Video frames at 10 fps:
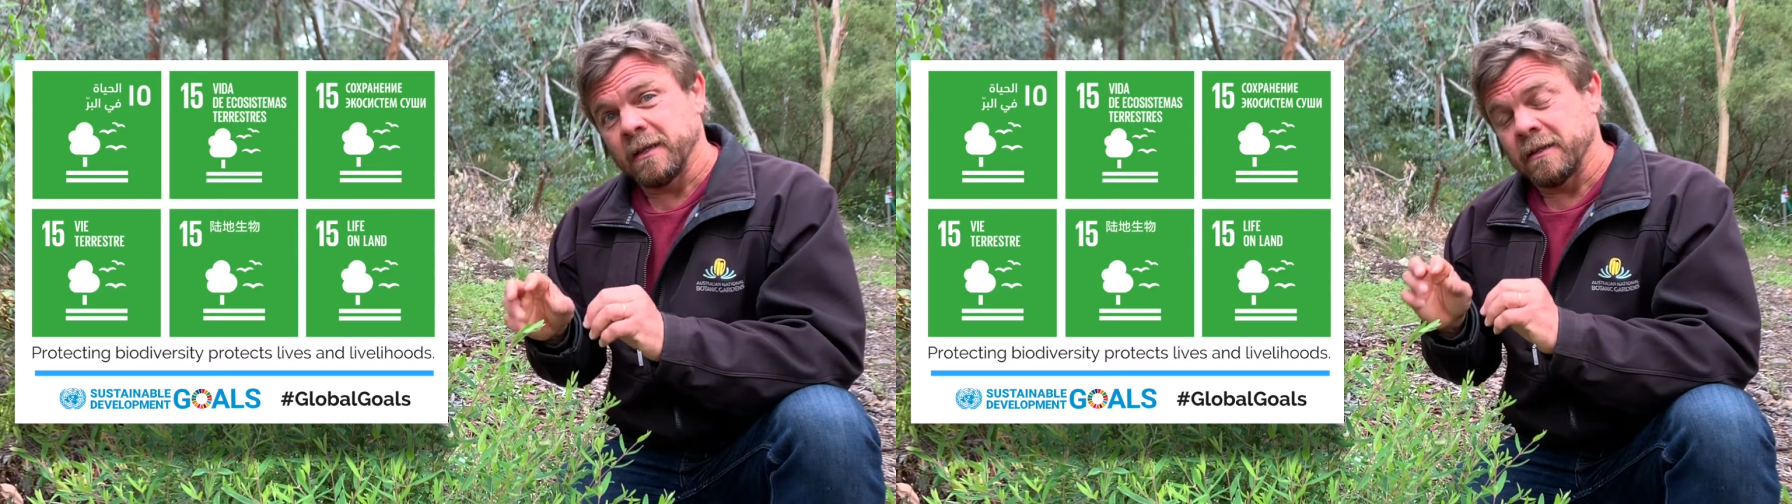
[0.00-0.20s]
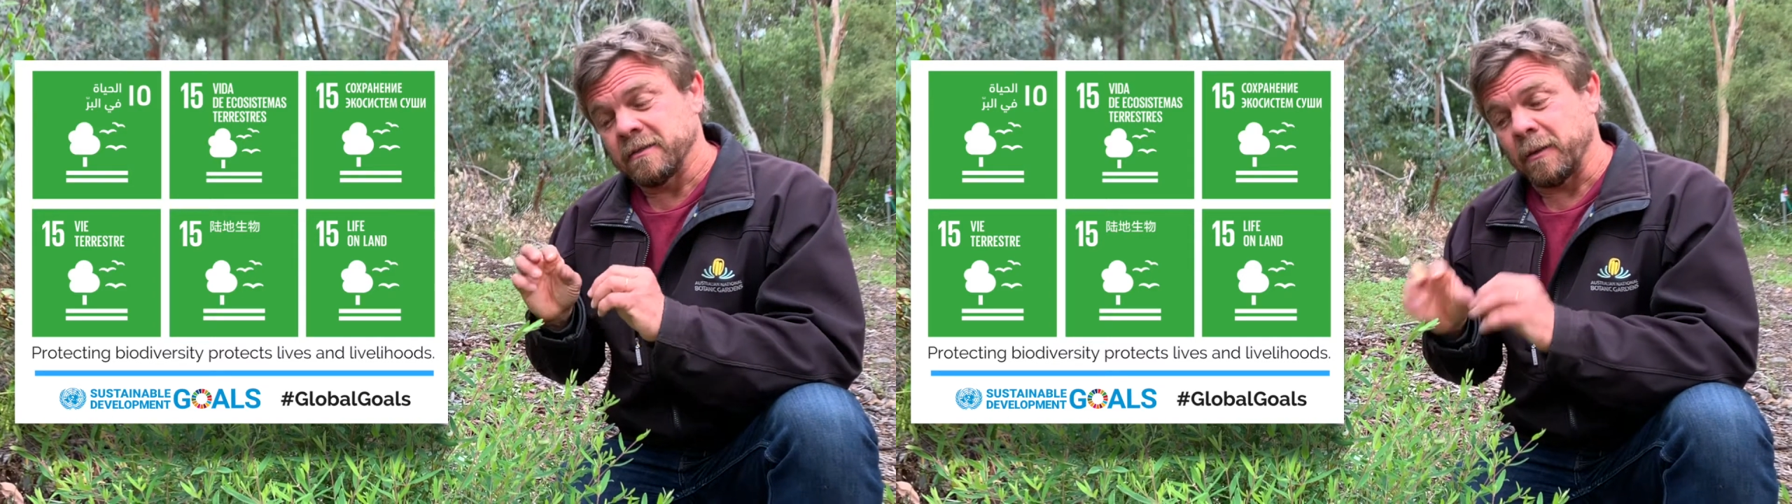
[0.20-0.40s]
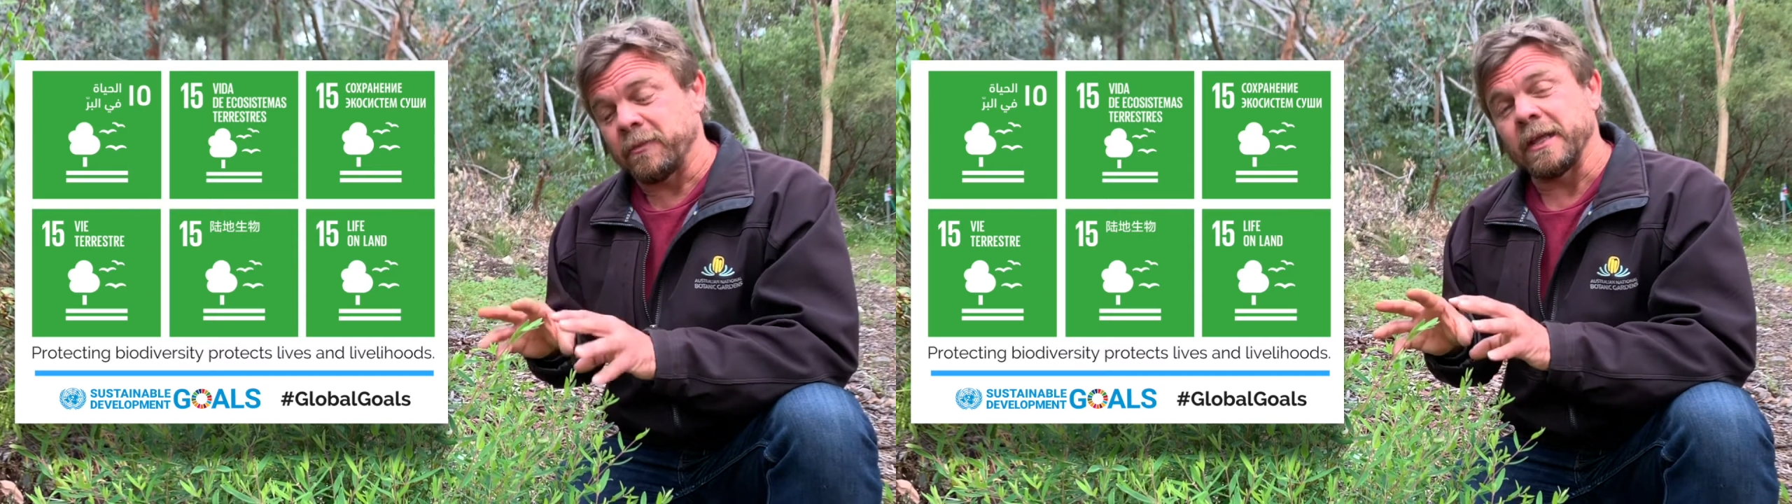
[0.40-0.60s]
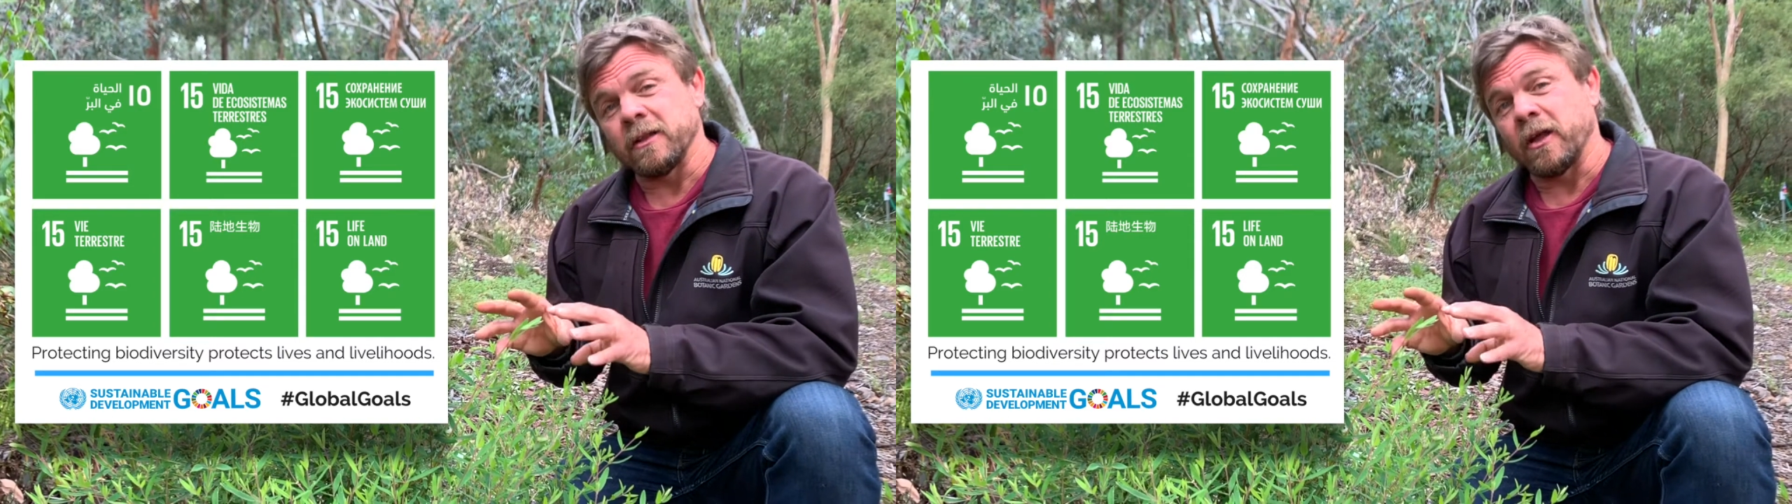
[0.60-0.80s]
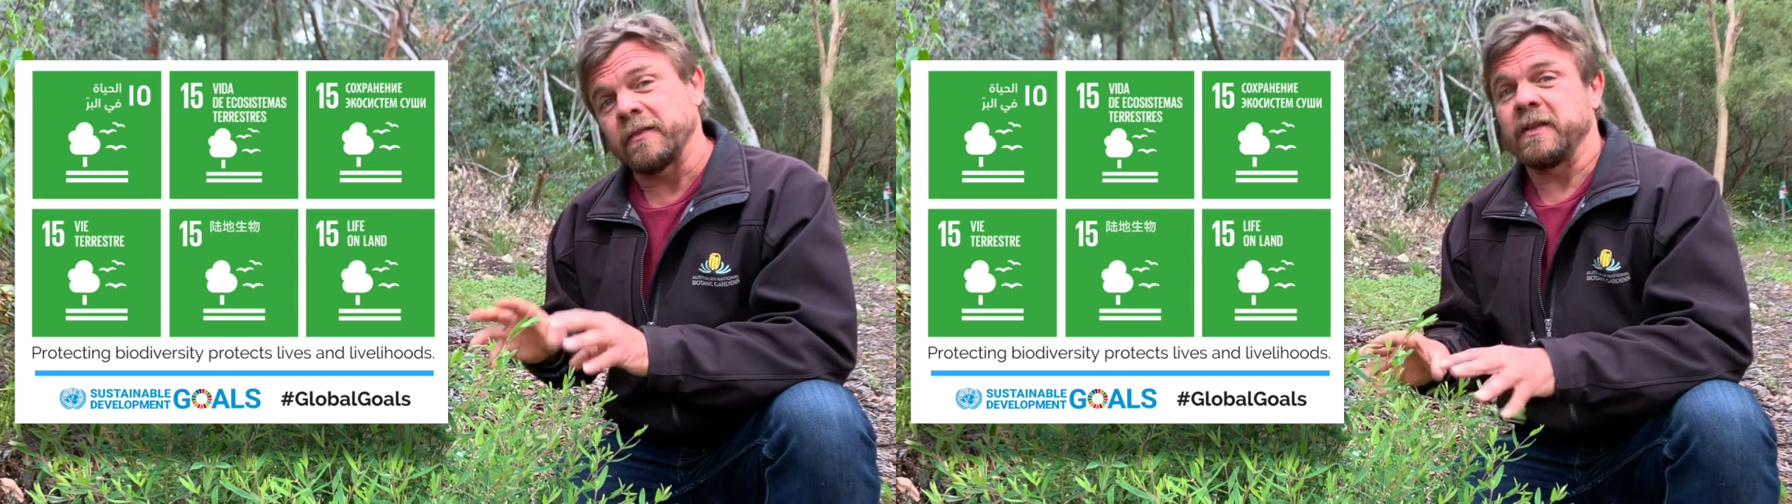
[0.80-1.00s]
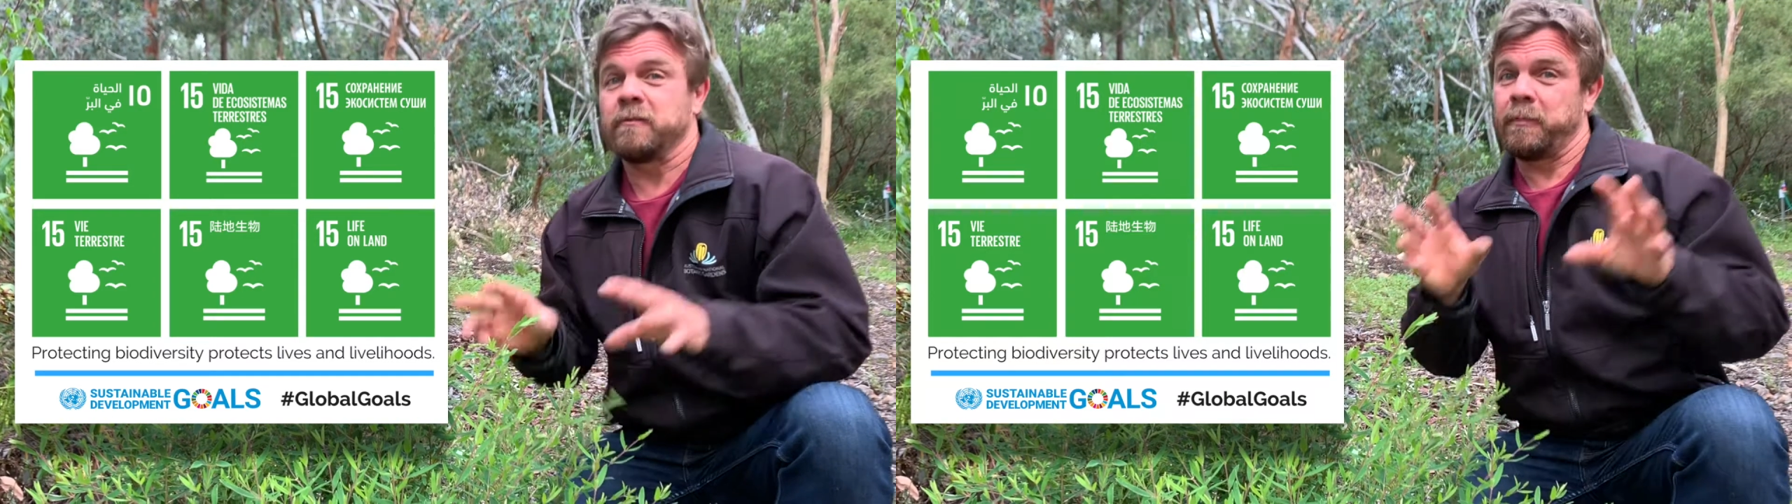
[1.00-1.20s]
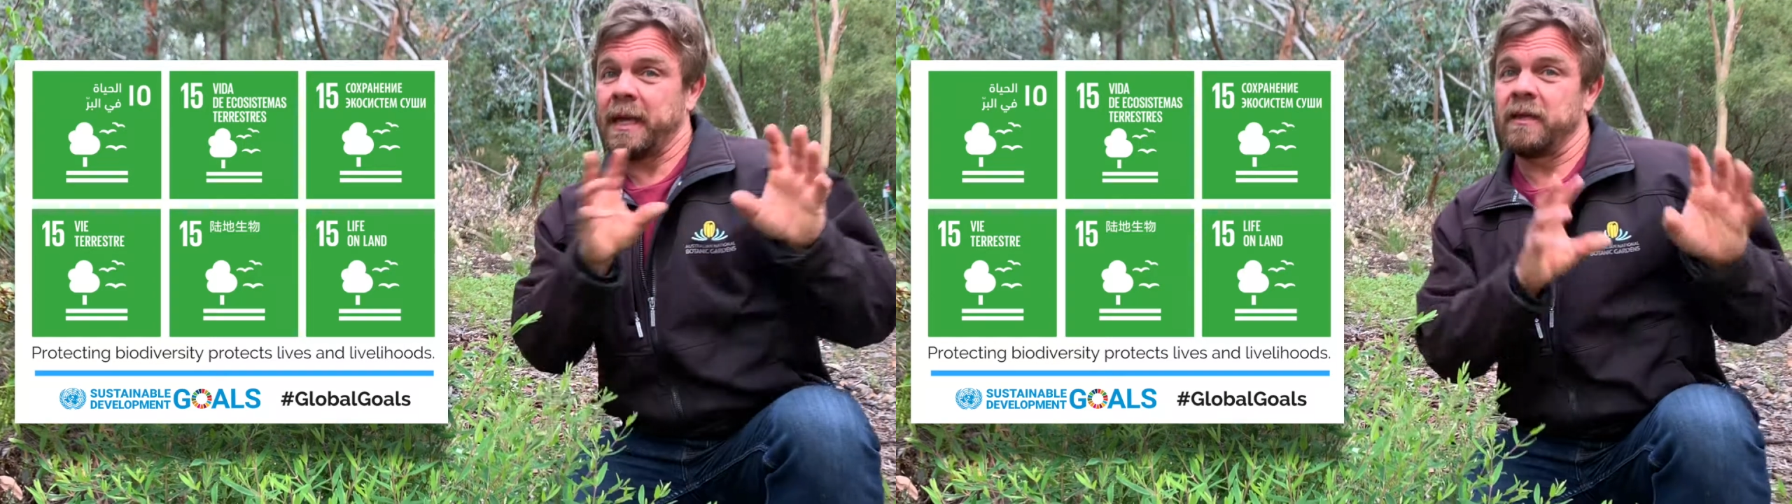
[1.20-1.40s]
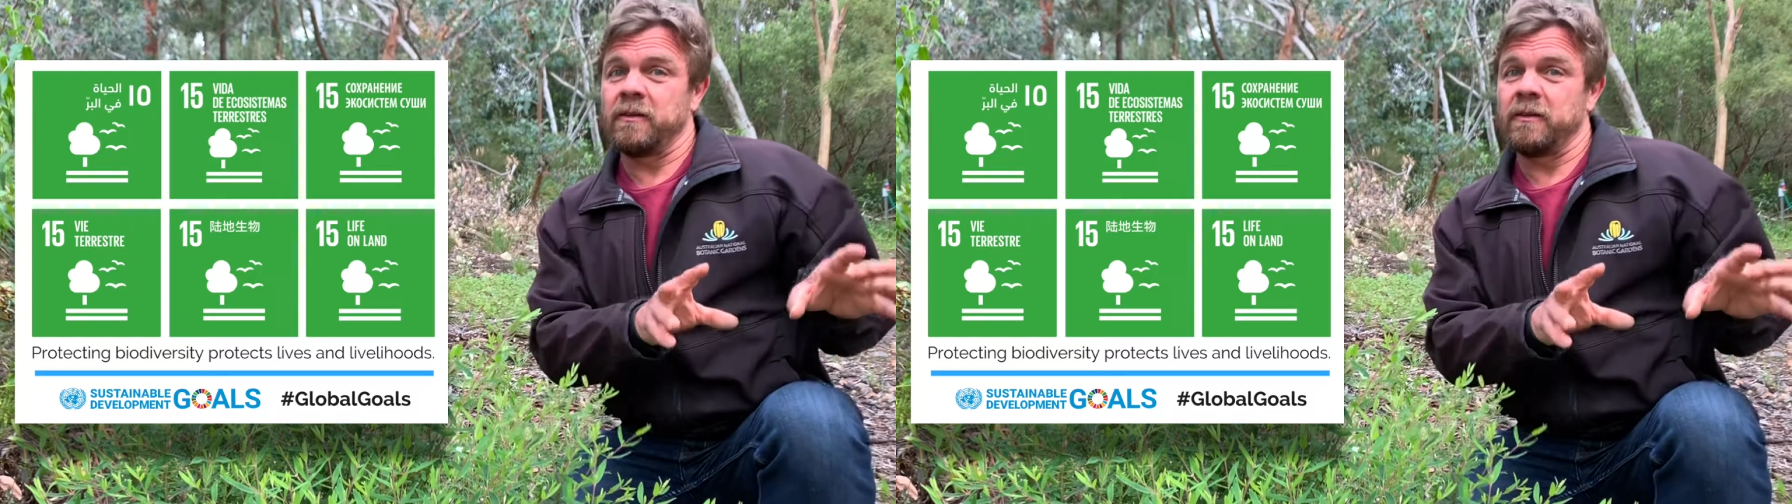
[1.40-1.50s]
something like this back